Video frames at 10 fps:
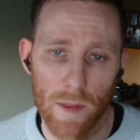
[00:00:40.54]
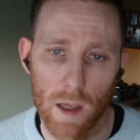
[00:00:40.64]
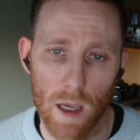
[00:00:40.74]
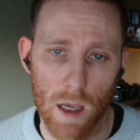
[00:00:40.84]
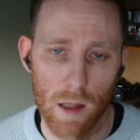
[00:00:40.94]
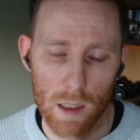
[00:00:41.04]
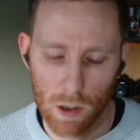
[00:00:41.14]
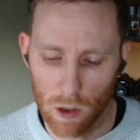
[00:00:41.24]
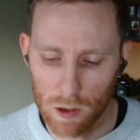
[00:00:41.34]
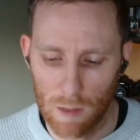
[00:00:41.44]
This
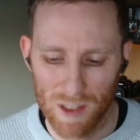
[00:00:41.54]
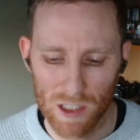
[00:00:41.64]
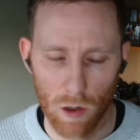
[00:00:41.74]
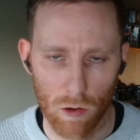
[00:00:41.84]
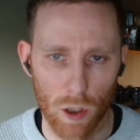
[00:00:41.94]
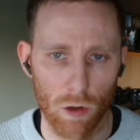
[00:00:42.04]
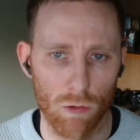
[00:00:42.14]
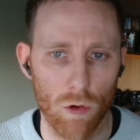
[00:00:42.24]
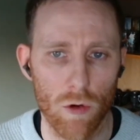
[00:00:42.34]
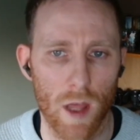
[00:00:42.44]
concept is called
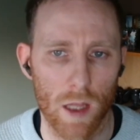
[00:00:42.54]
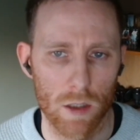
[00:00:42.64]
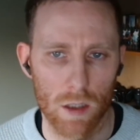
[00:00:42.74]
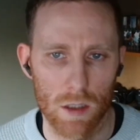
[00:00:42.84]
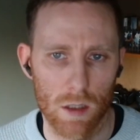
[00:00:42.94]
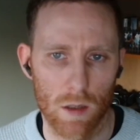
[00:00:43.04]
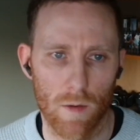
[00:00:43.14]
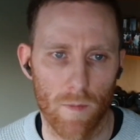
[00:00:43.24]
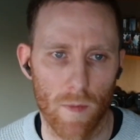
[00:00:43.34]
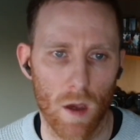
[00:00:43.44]
growth engines.
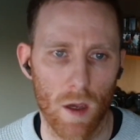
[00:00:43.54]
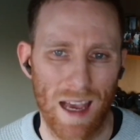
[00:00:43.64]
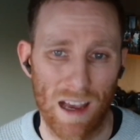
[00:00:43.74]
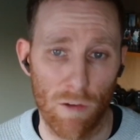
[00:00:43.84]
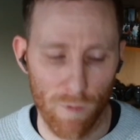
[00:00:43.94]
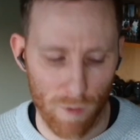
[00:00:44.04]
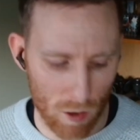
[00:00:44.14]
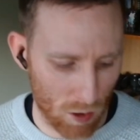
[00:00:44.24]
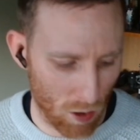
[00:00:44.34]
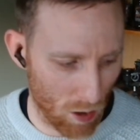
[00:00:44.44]
I
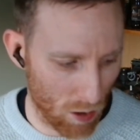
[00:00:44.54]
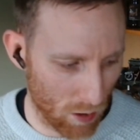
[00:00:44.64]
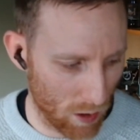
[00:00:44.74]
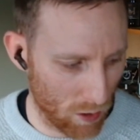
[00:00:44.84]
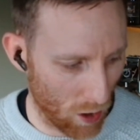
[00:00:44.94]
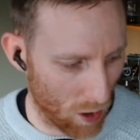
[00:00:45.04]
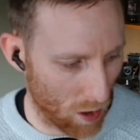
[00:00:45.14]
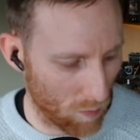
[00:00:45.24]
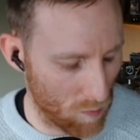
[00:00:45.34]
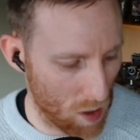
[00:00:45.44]
first heard the
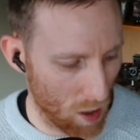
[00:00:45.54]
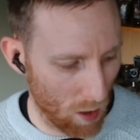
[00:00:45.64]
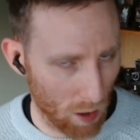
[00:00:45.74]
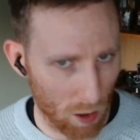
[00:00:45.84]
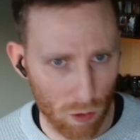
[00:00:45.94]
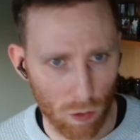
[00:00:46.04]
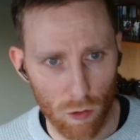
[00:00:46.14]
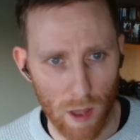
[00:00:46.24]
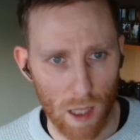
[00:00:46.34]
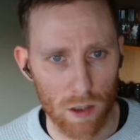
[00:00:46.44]
term
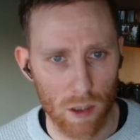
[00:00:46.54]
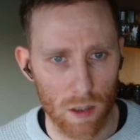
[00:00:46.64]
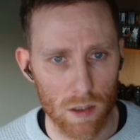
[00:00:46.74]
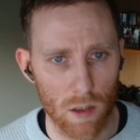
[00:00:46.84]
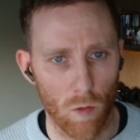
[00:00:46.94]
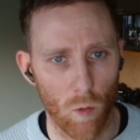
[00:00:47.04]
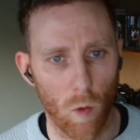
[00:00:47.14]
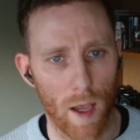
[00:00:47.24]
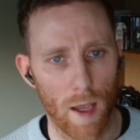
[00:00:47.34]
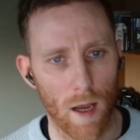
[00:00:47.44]
growth engines
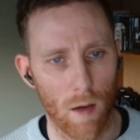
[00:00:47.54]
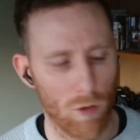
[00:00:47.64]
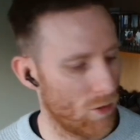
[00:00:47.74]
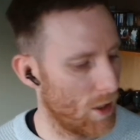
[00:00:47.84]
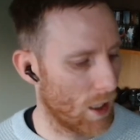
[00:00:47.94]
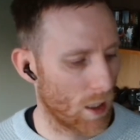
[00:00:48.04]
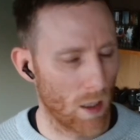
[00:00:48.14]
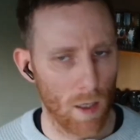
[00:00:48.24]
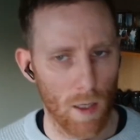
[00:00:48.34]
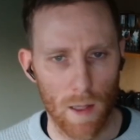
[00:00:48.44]
when I was reading
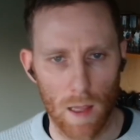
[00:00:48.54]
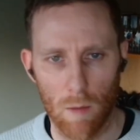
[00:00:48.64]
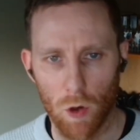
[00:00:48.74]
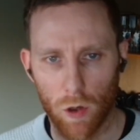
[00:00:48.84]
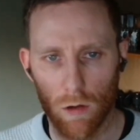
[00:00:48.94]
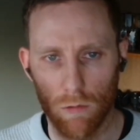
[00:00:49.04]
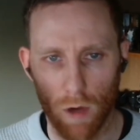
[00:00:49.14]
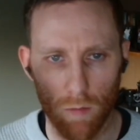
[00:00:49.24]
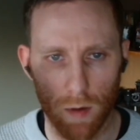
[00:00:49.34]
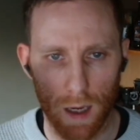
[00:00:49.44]
a book
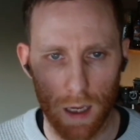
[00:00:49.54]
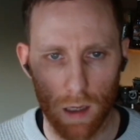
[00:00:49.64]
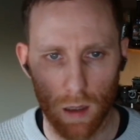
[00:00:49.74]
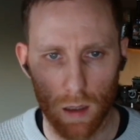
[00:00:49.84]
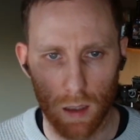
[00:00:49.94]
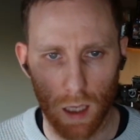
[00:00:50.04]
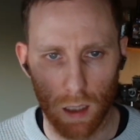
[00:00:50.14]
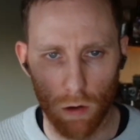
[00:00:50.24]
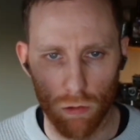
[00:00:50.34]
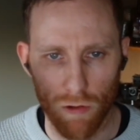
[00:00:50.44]
written by a guy
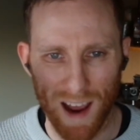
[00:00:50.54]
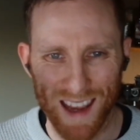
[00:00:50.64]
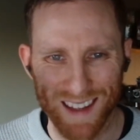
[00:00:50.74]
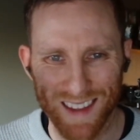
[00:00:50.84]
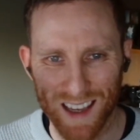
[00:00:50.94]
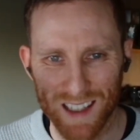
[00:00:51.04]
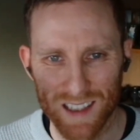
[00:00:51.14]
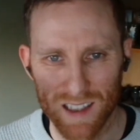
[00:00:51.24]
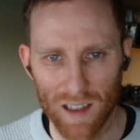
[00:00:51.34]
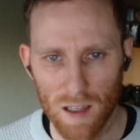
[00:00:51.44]
called Ryan
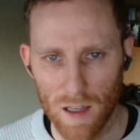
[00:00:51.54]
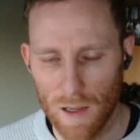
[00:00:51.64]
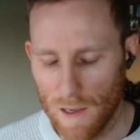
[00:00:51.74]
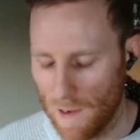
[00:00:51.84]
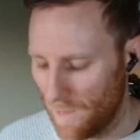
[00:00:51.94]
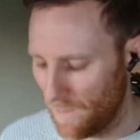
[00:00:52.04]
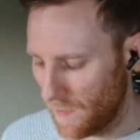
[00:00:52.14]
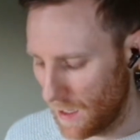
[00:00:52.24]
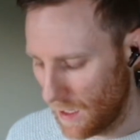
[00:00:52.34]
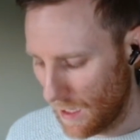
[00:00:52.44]
Deiss.
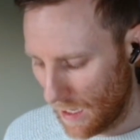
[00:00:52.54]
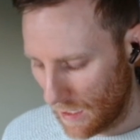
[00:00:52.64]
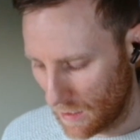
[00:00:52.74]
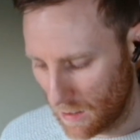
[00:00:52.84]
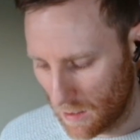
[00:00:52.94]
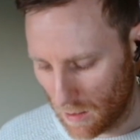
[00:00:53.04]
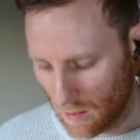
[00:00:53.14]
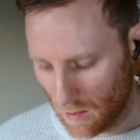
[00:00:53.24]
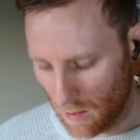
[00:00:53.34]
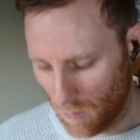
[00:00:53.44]
And
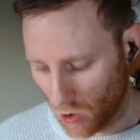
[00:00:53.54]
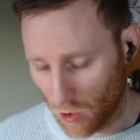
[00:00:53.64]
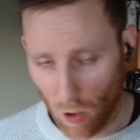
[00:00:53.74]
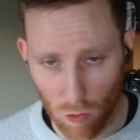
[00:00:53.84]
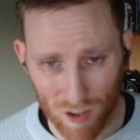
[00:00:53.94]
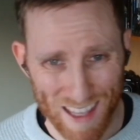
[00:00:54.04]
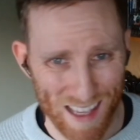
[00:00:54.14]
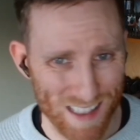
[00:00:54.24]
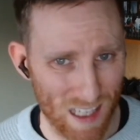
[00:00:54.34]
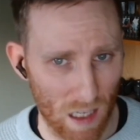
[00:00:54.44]
the book's called Get
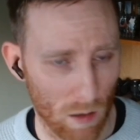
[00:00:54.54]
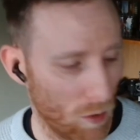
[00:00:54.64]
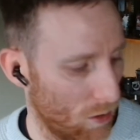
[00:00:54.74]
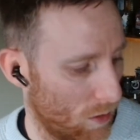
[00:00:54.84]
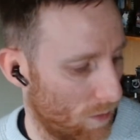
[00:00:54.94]
Scalable.